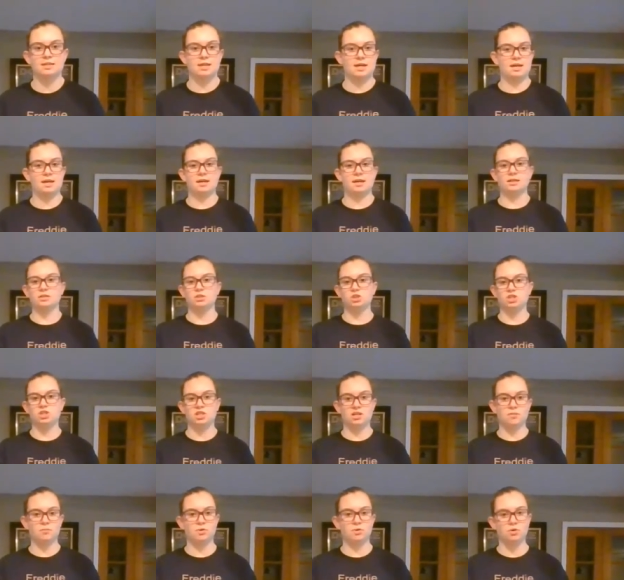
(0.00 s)
and
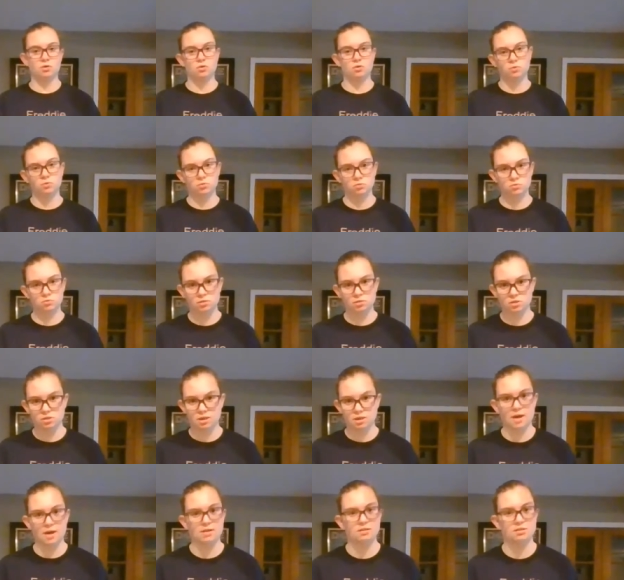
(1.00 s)
GMOs
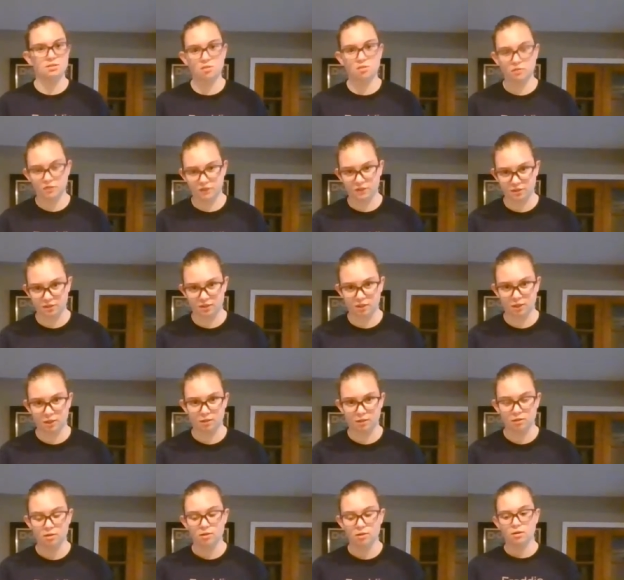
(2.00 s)
and stuff like
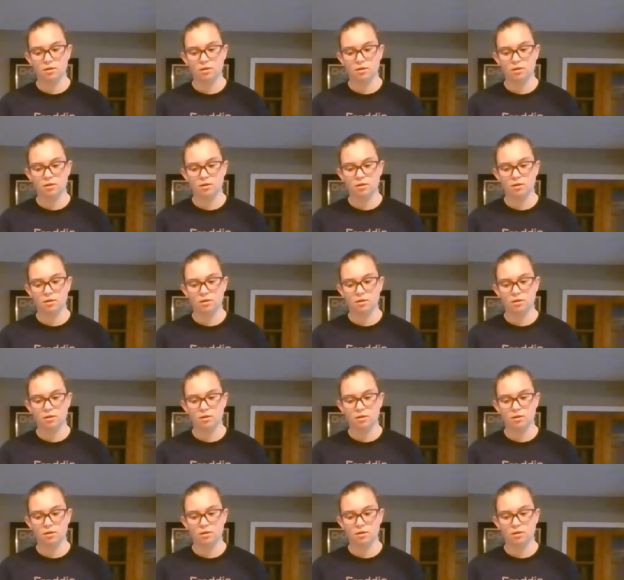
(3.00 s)
that.